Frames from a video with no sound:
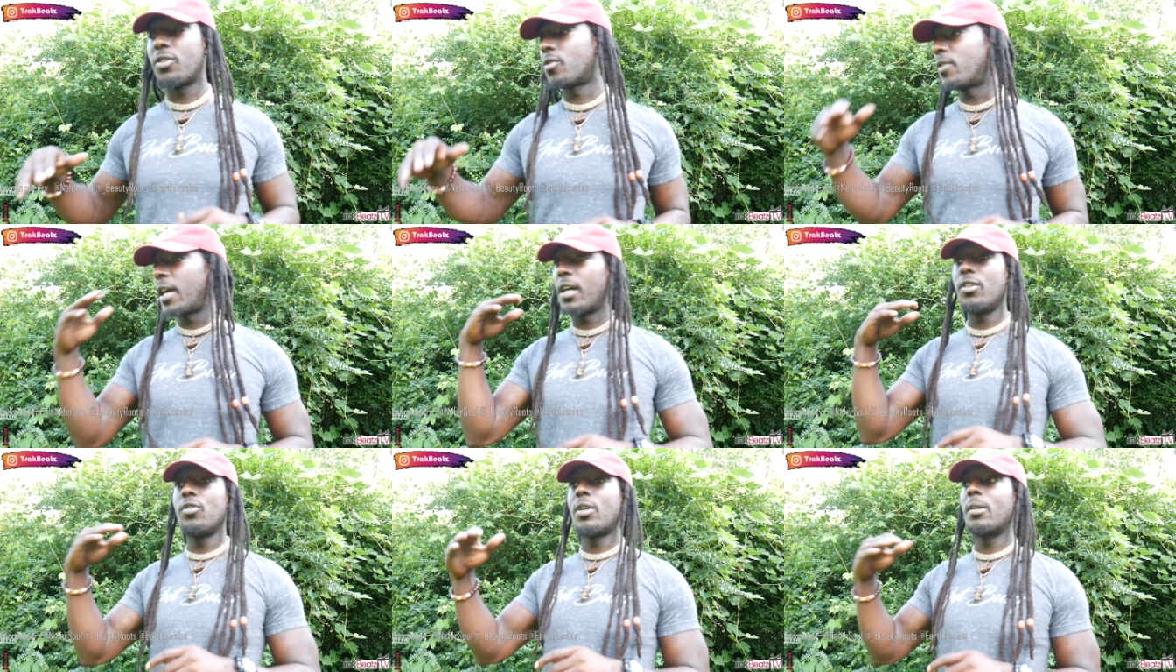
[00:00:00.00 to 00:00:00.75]
So now
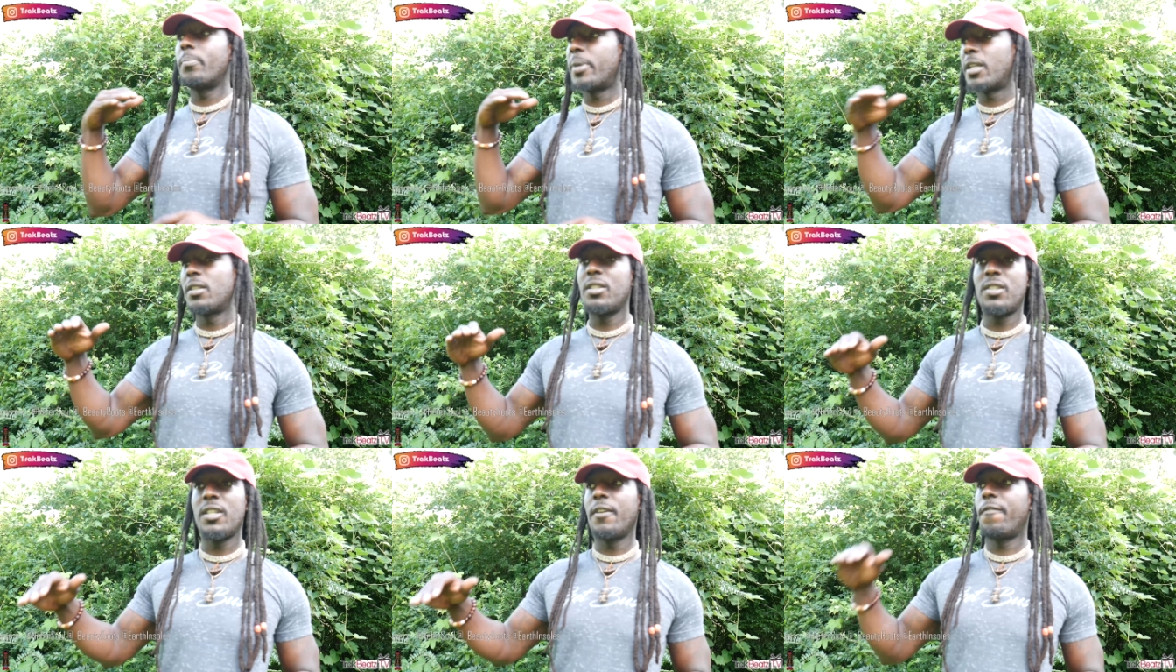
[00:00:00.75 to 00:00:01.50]
you can barely
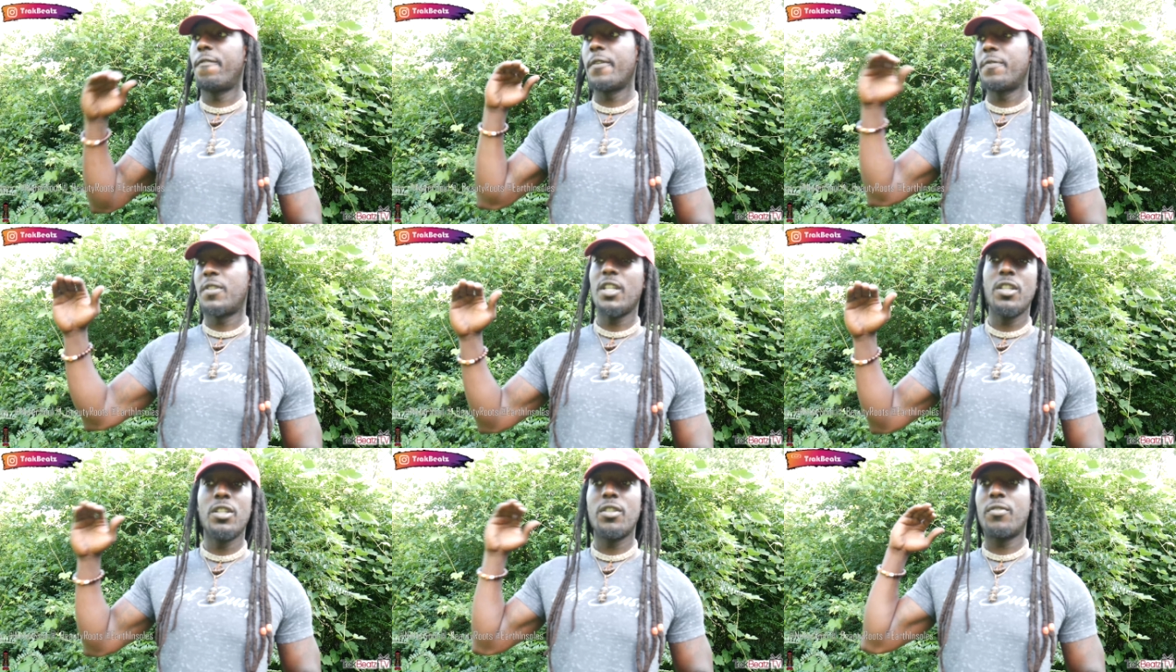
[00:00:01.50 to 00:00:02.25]
see
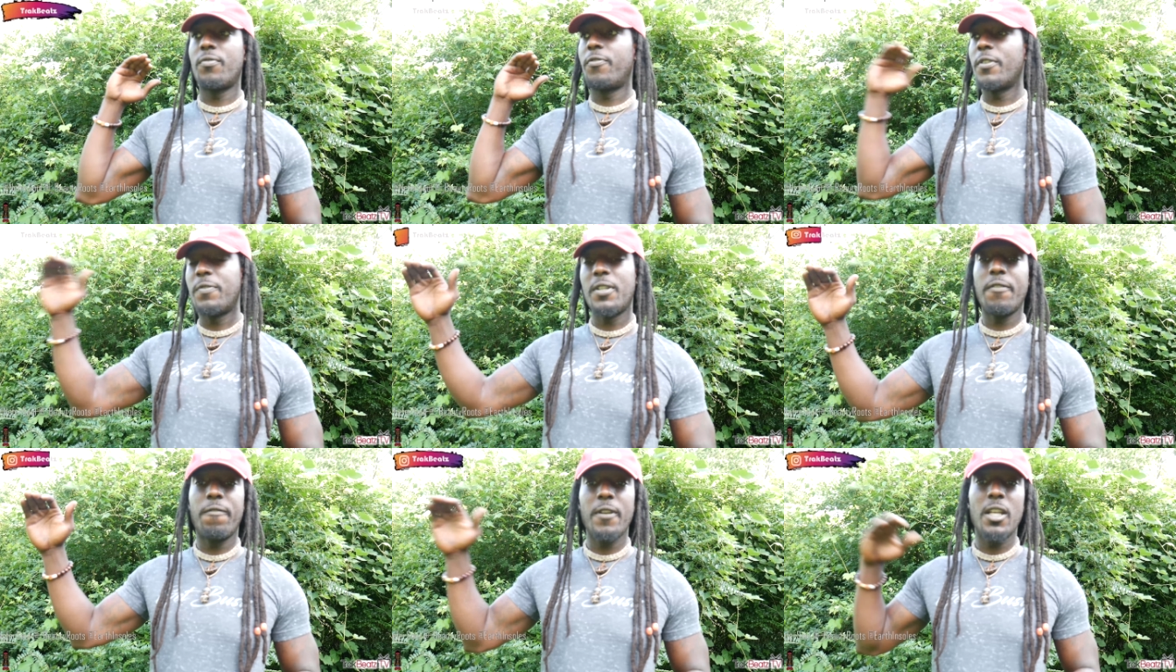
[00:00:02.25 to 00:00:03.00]
15 to
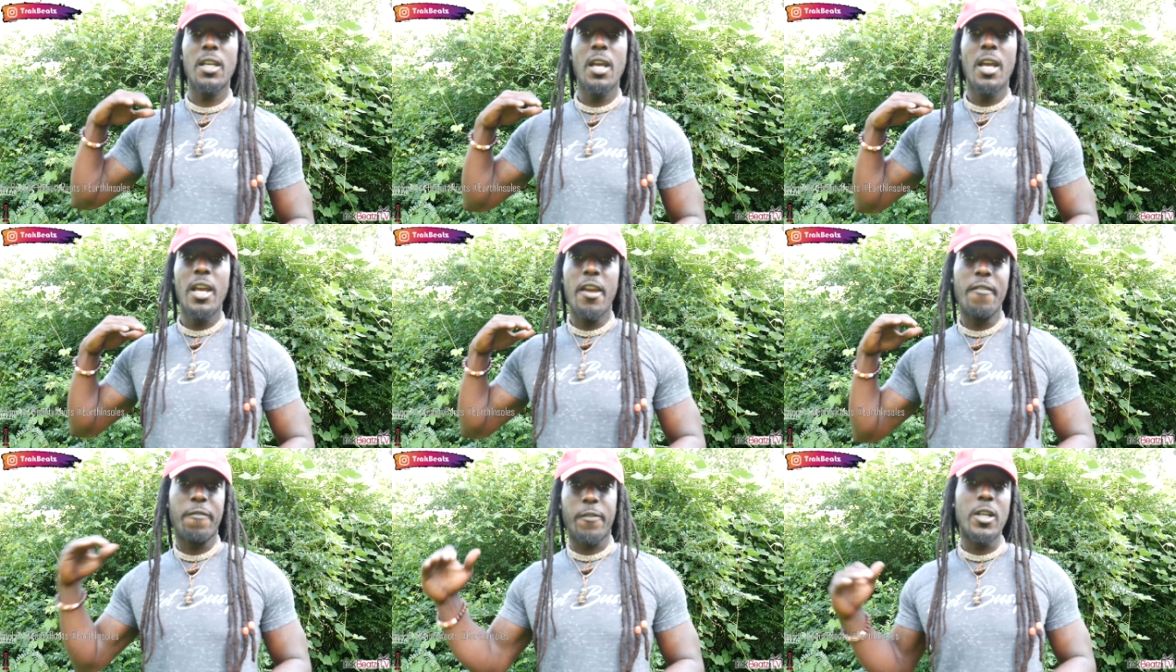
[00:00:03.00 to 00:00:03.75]
50 feet
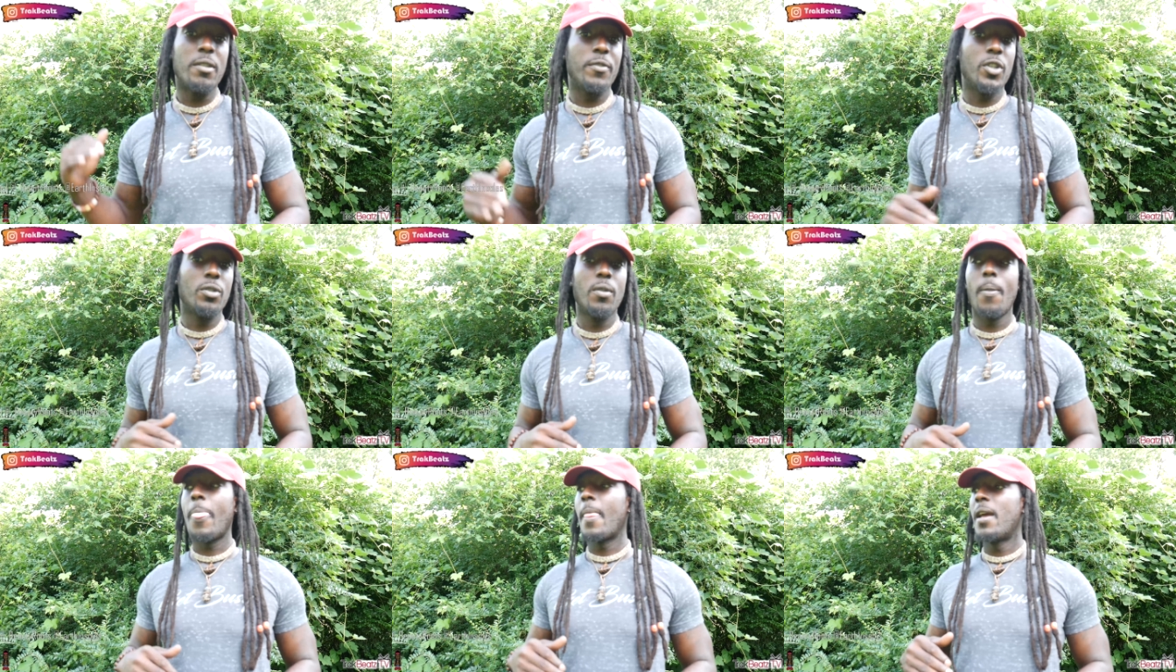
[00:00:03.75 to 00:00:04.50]
in front of you.
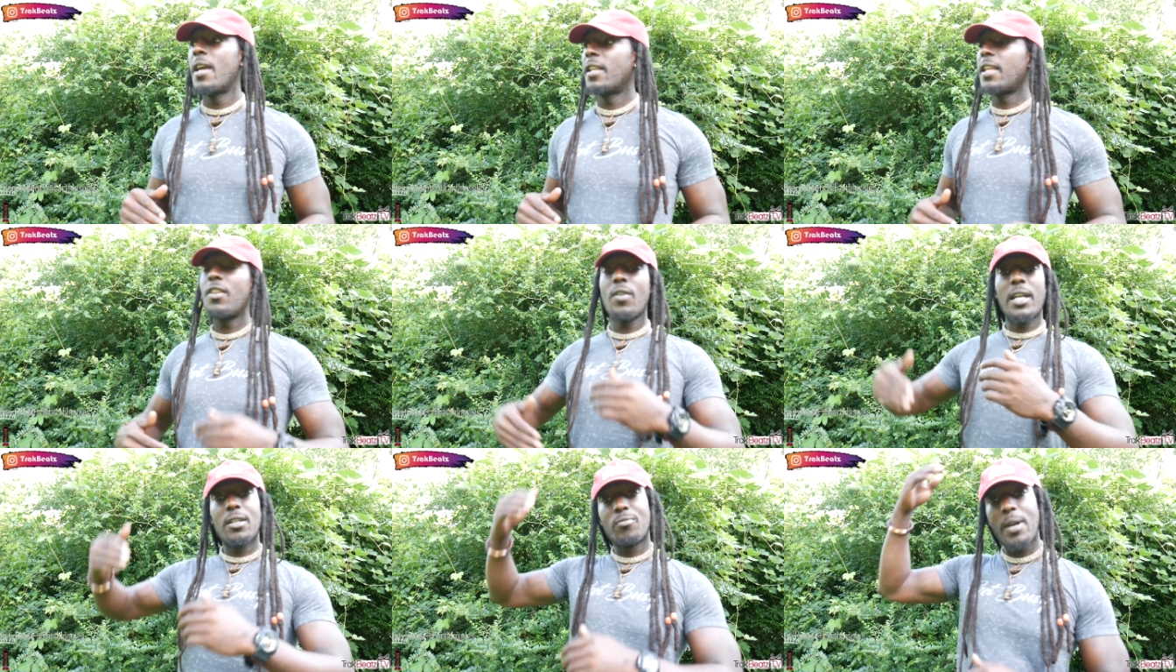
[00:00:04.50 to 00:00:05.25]
Then you
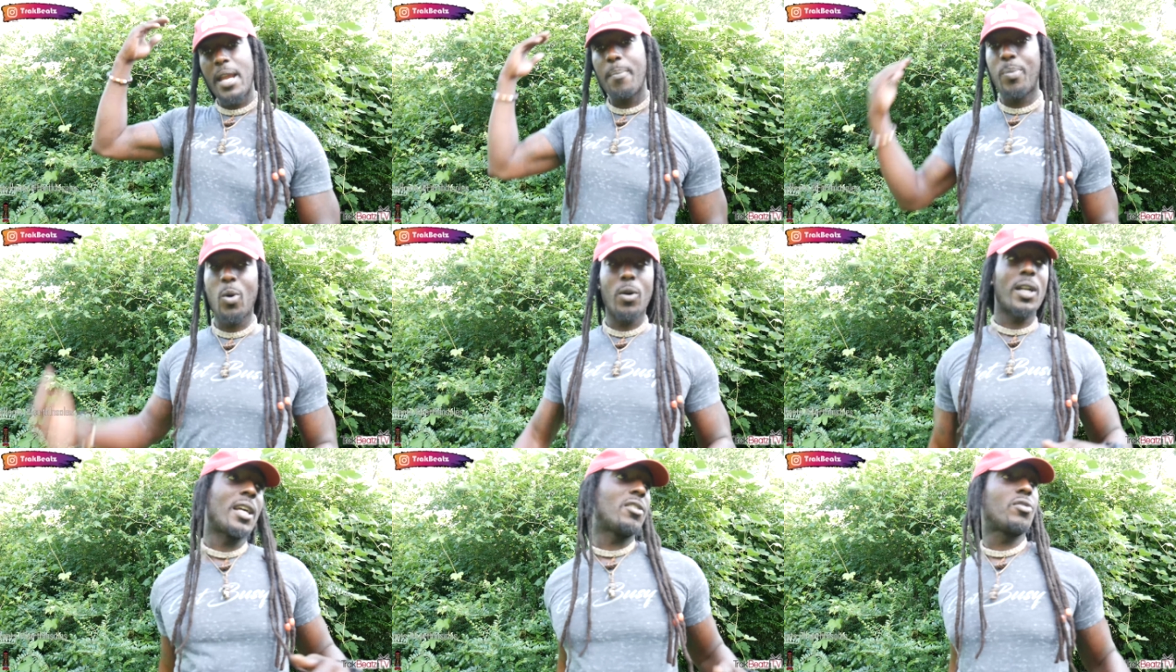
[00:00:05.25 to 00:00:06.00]
got the rain
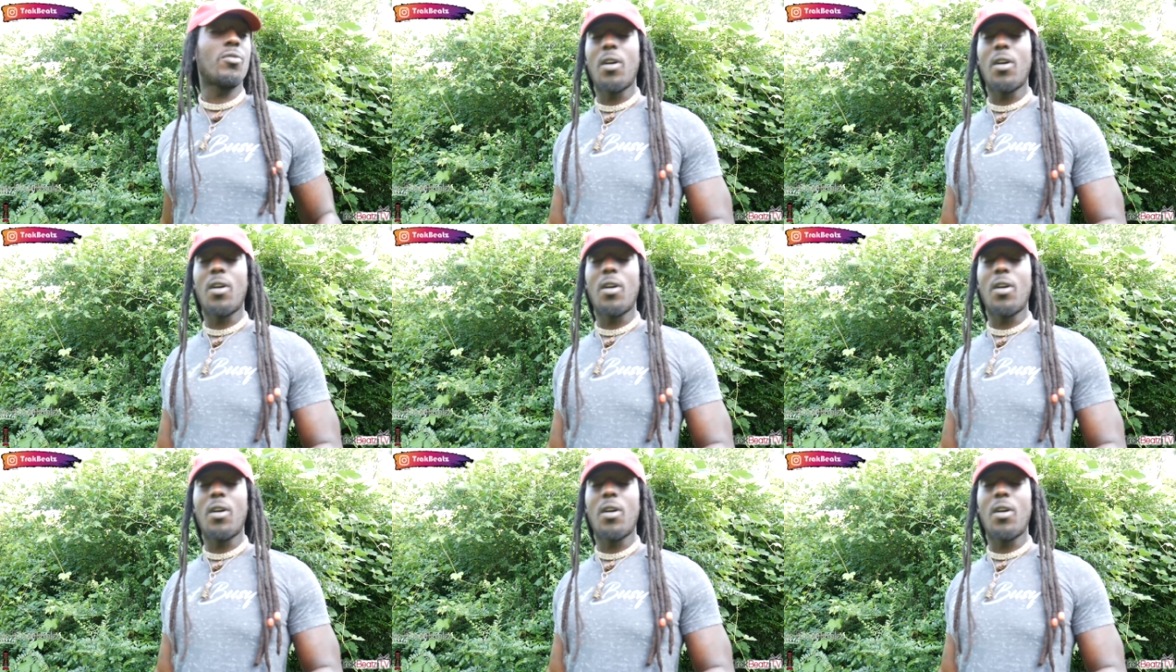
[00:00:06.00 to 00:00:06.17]
pouring down so